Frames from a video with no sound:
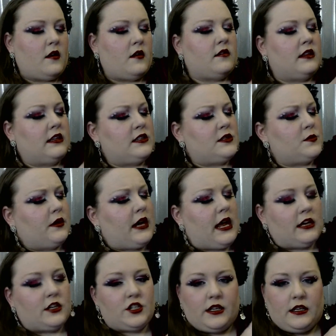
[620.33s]
This one
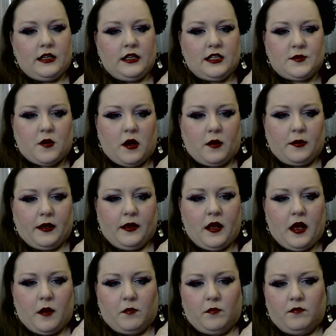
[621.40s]
actually is probably
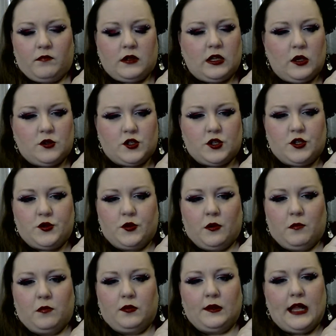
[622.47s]
closer to a
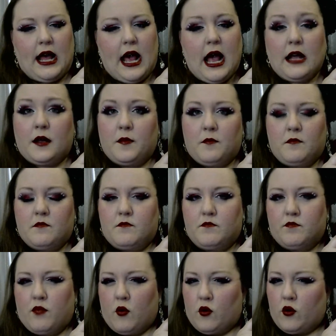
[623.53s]
black
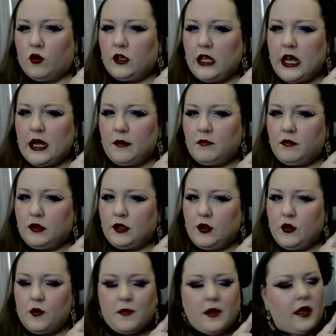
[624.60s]
borderline
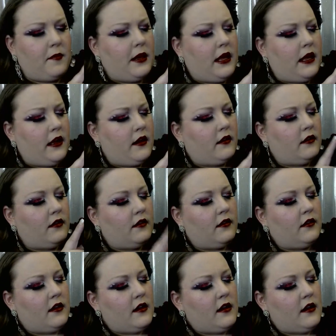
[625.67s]
blue maybe,
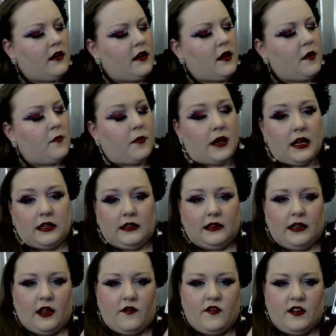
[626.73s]
but I
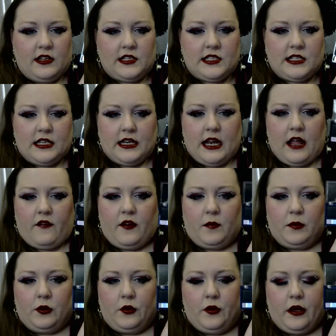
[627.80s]
love this navy
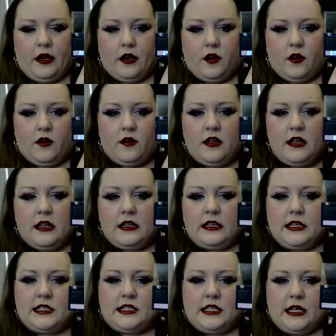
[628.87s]
blue here,
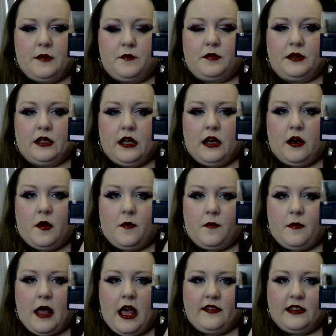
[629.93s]
this deep plum,
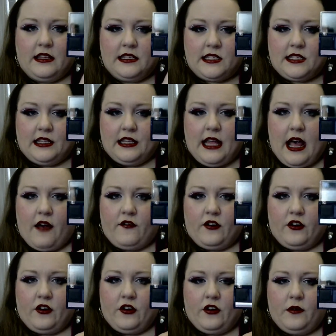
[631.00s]
and this
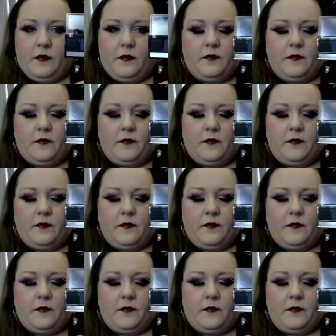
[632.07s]
lavender.